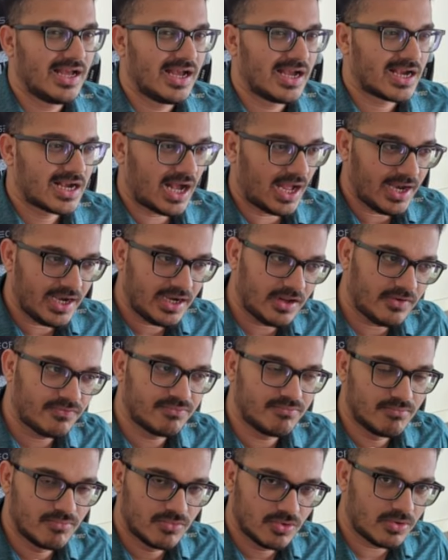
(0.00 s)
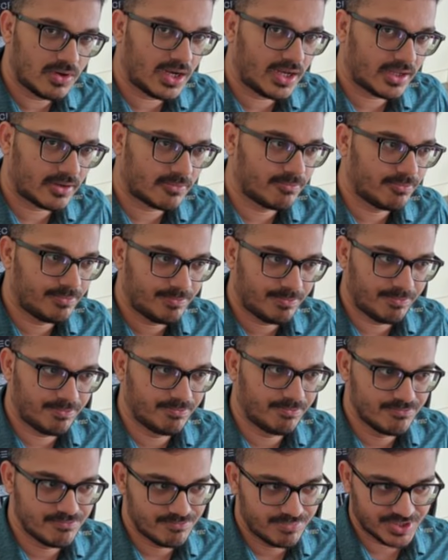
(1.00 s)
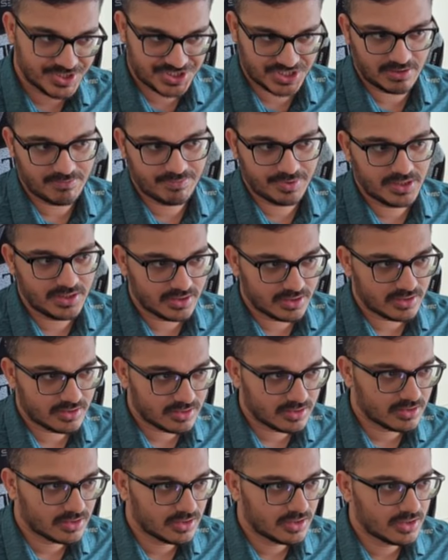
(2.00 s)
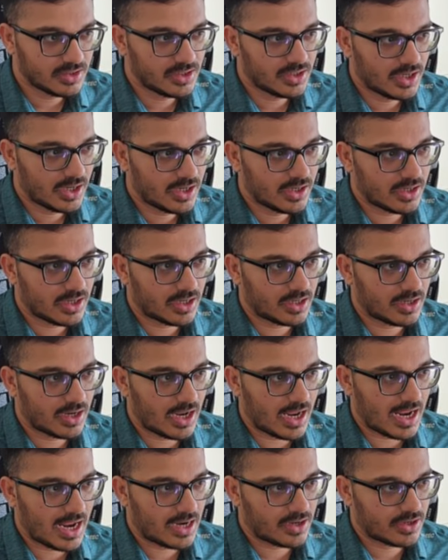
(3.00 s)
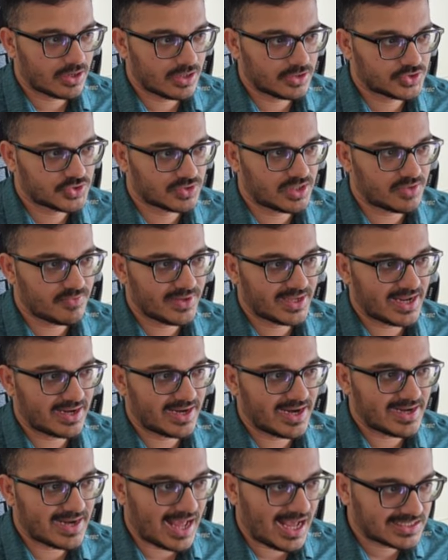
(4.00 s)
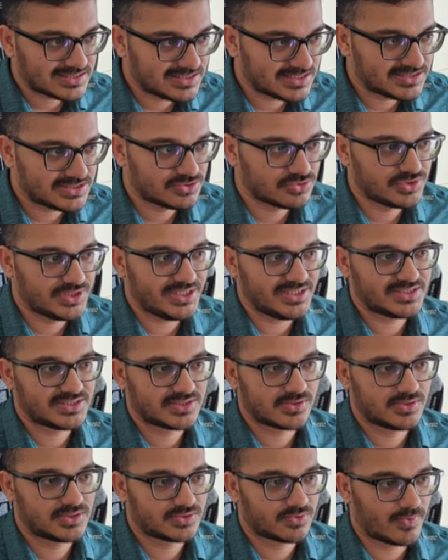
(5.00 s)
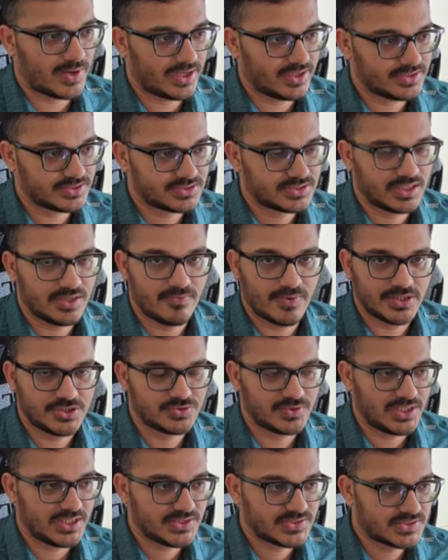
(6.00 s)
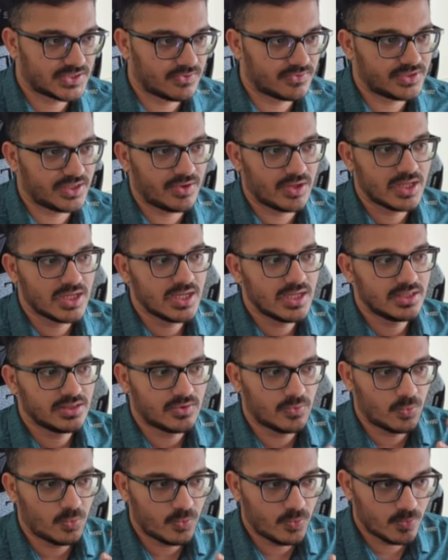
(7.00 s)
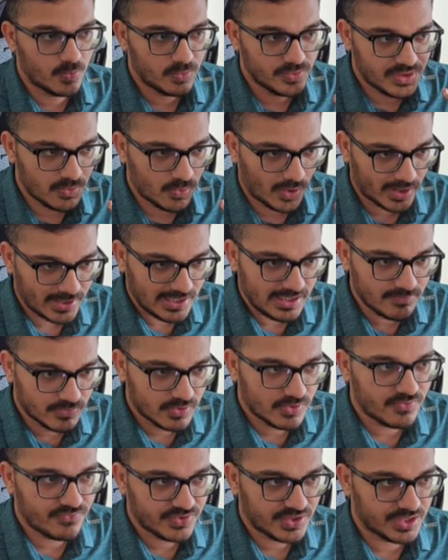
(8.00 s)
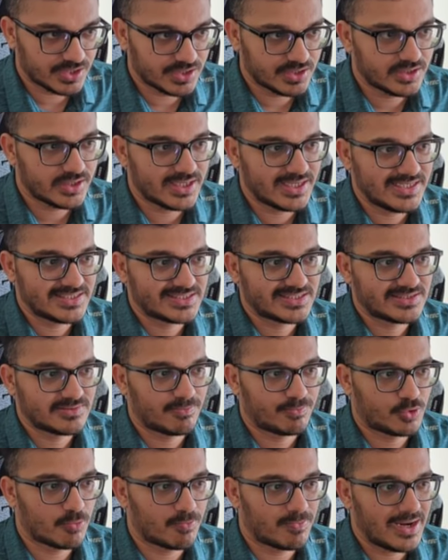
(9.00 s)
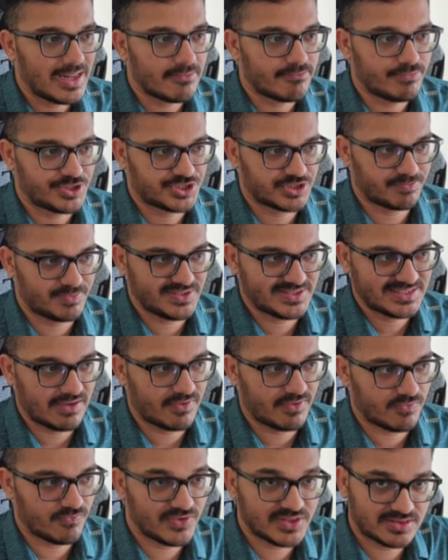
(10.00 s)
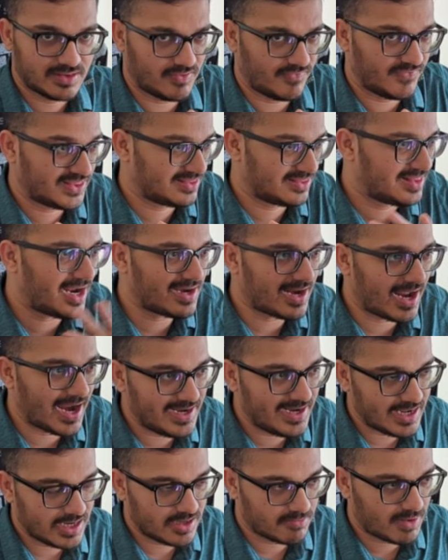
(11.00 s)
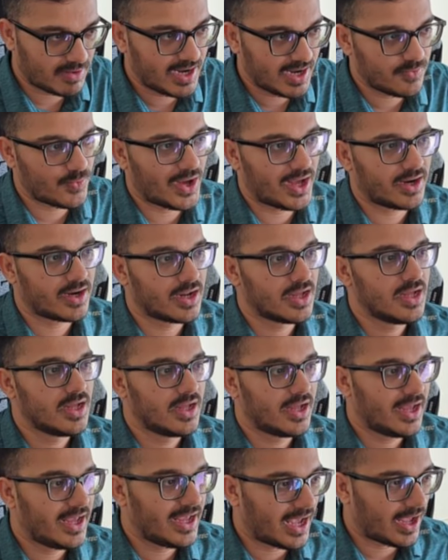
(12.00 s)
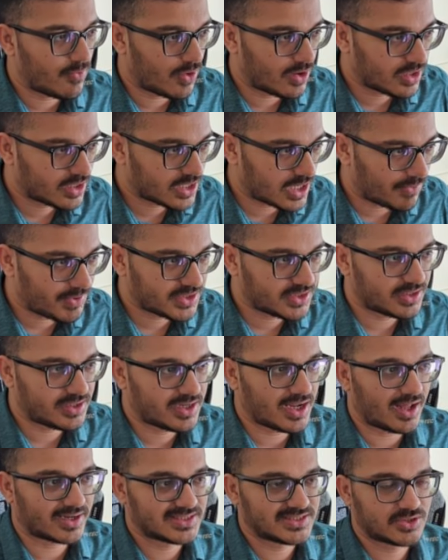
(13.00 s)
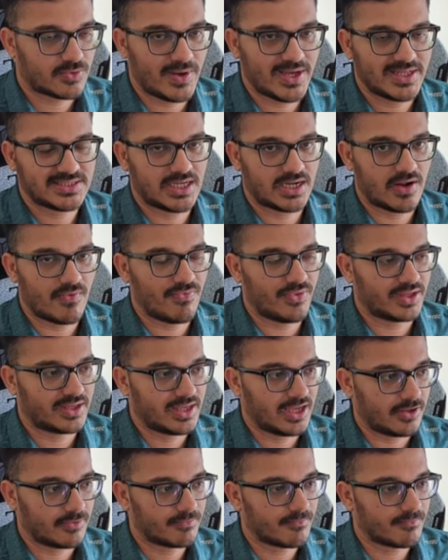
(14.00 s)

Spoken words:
kind of move our bishop here so that we can get access to these squares eventually. So the only move here is to play bishop e7 with that idea in mind, where, hey, I want to cover the dark squares around the king.